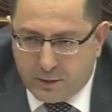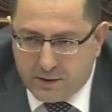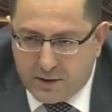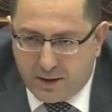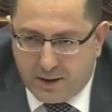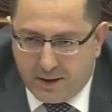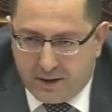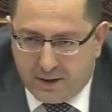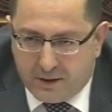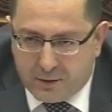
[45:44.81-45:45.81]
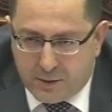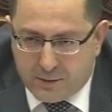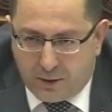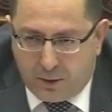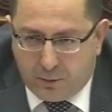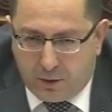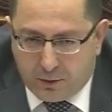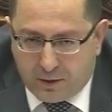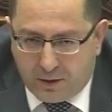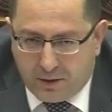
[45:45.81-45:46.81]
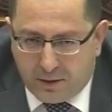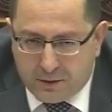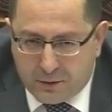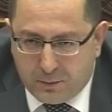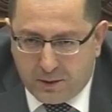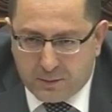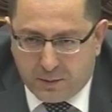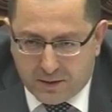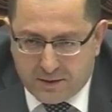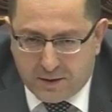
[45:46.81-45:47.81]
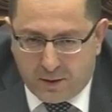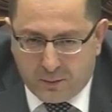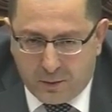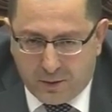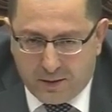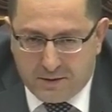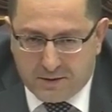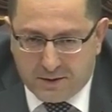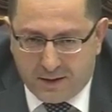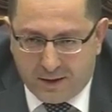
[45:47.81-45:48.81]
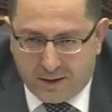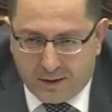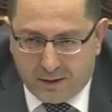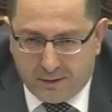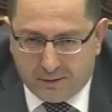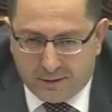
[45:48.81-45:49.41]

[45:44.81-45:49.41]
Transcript: in order to have you speak, or to have you promise,